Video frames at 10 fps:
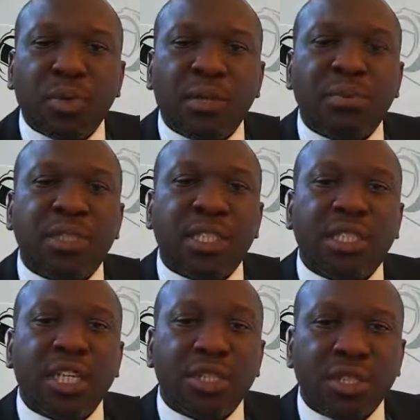with the
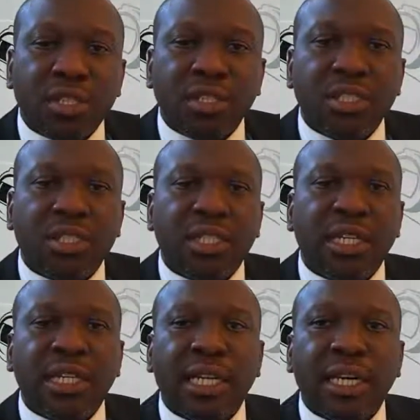presentations
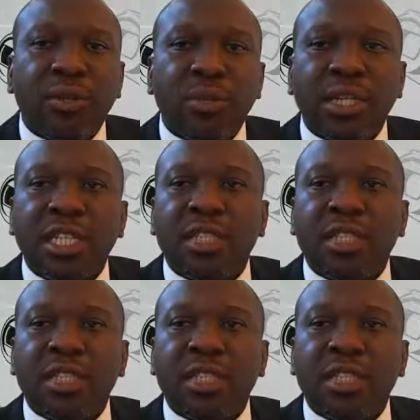and then with the